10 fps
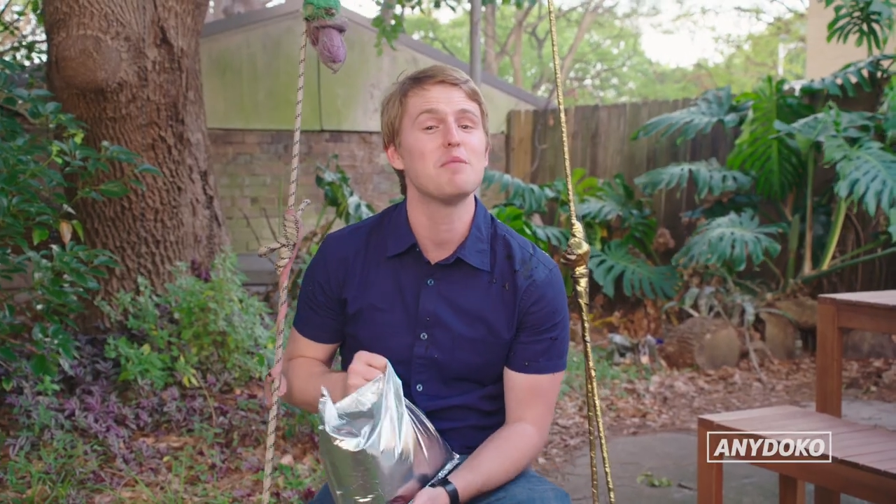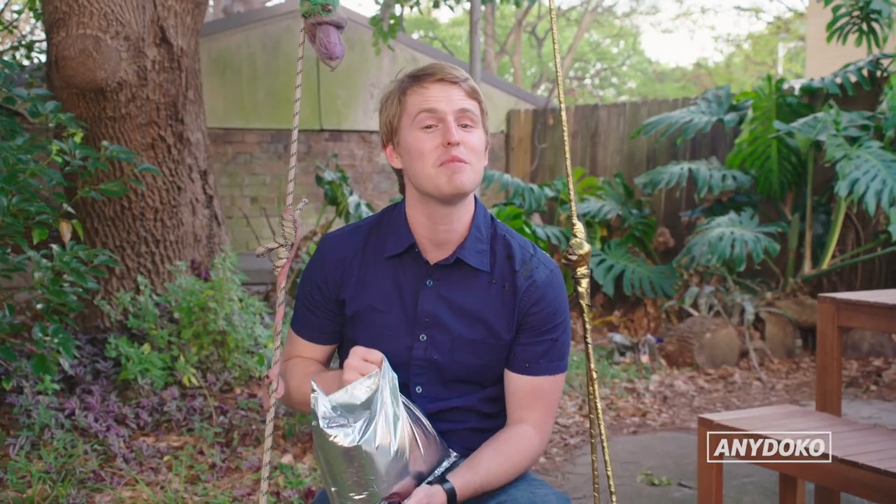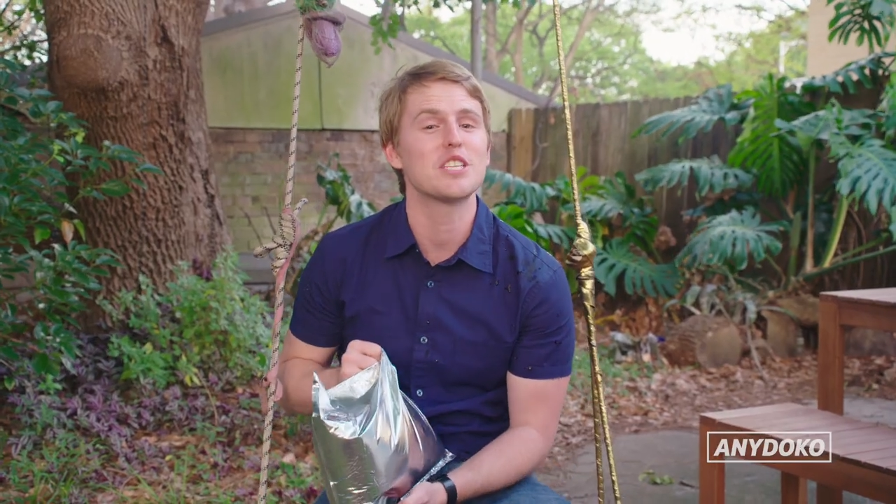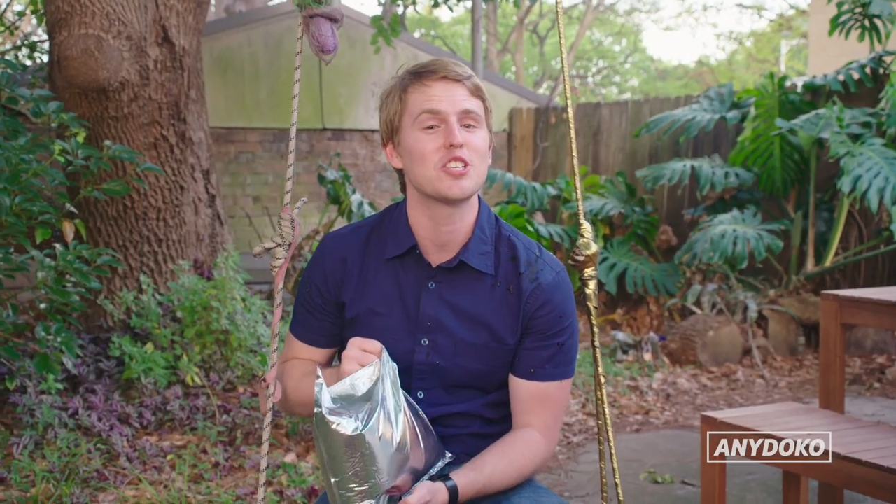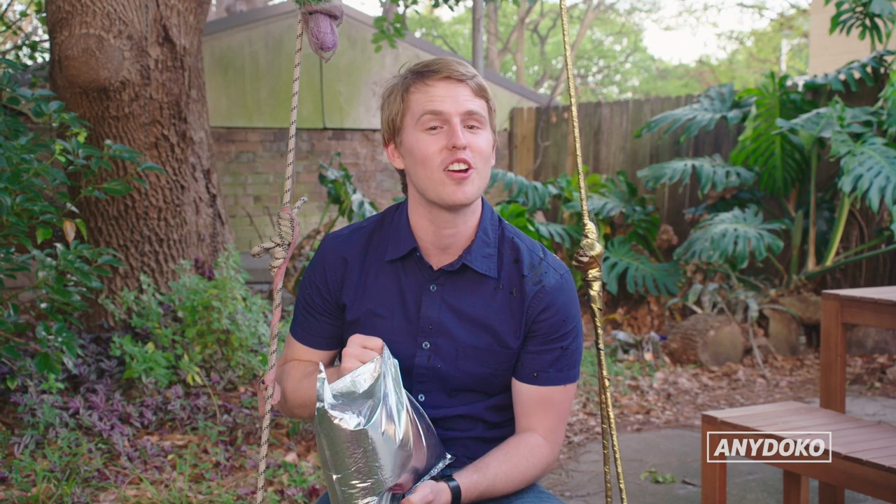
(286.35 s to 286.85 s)

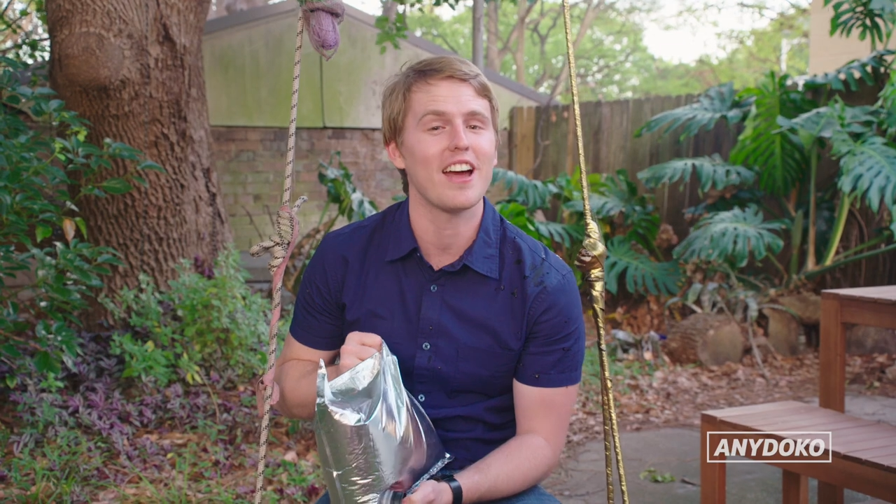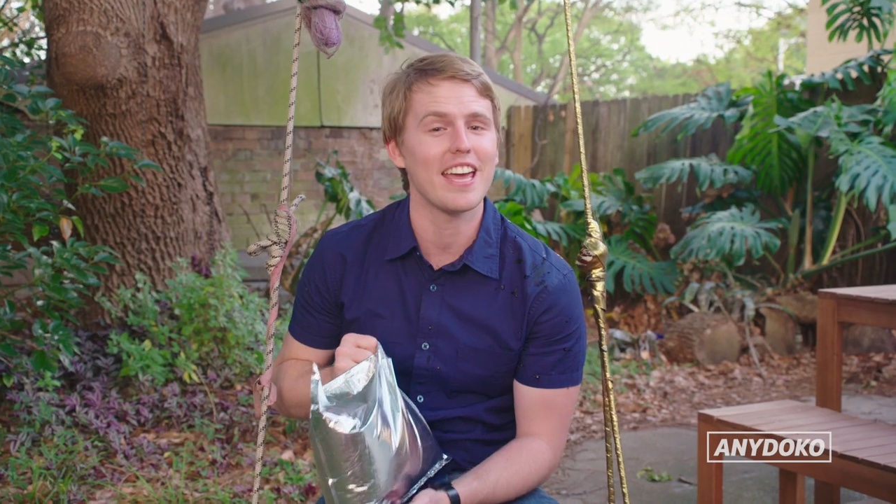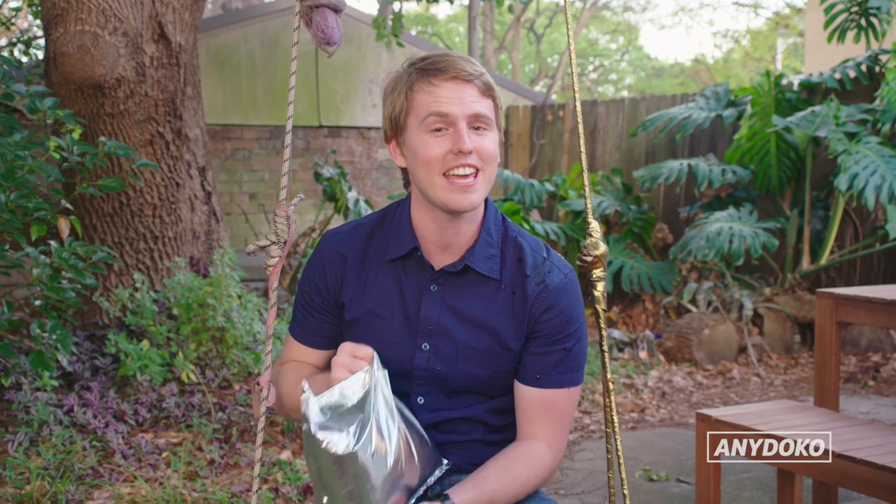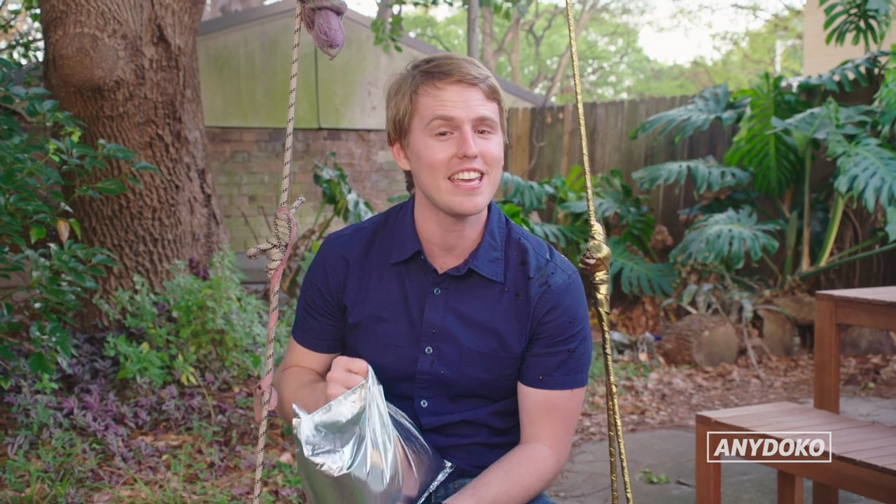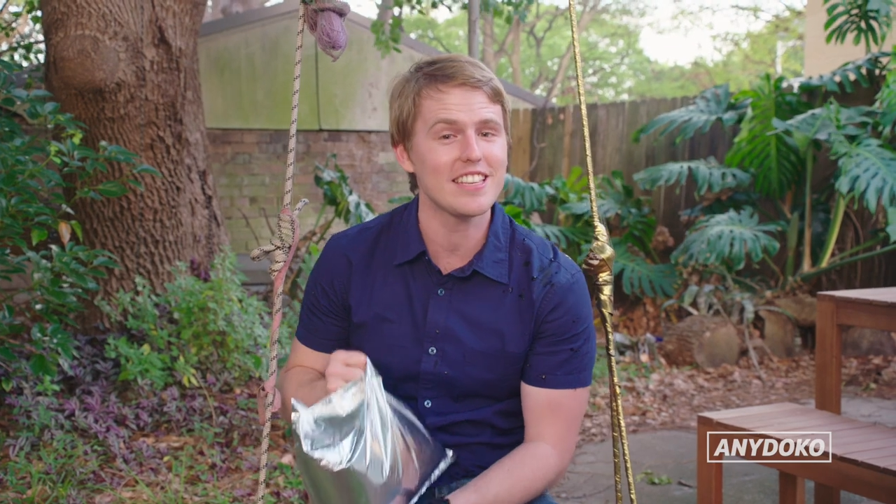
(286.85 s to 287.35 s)
must-try
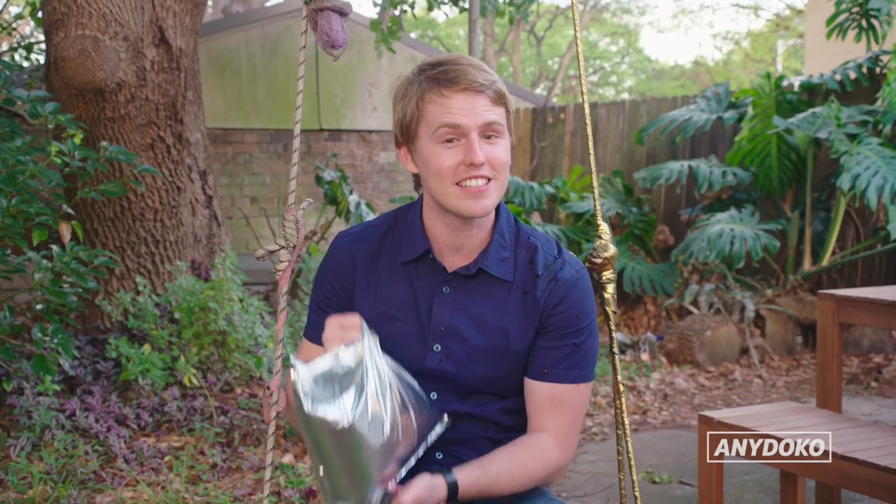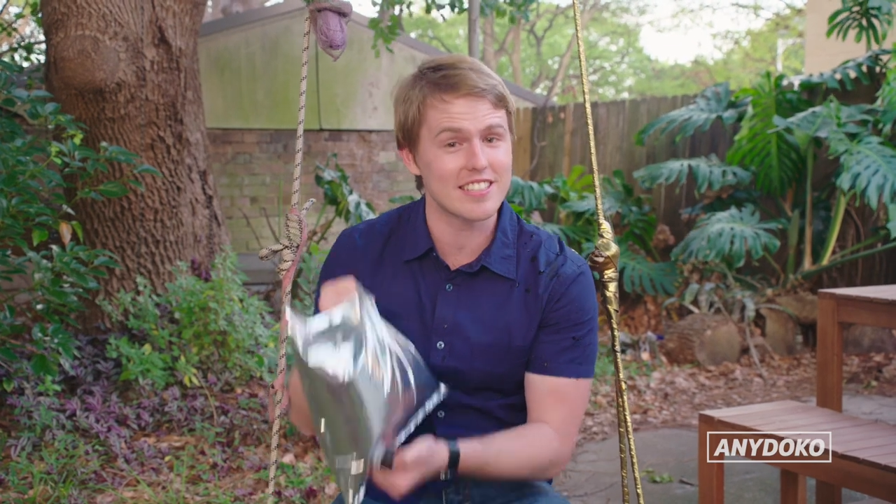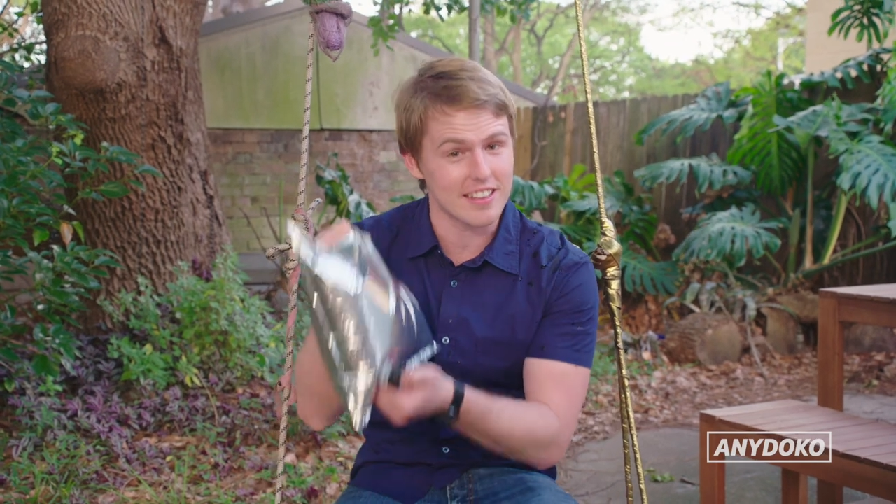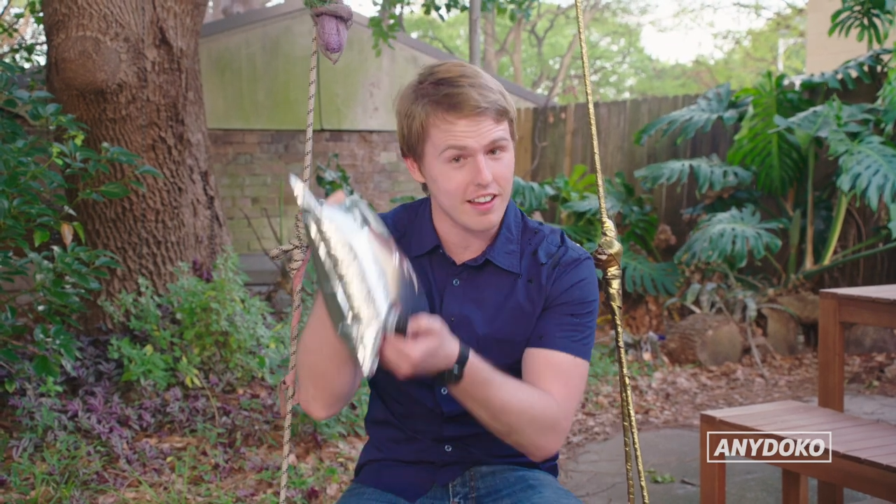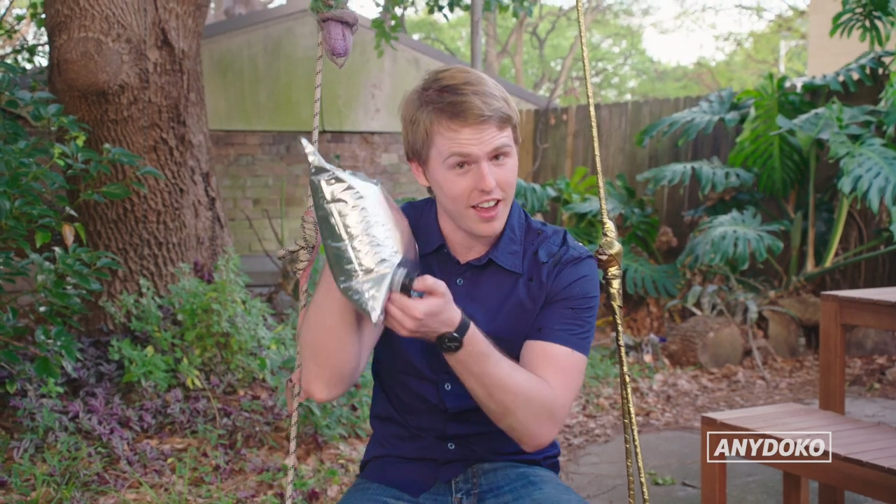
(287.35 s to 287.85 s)
eats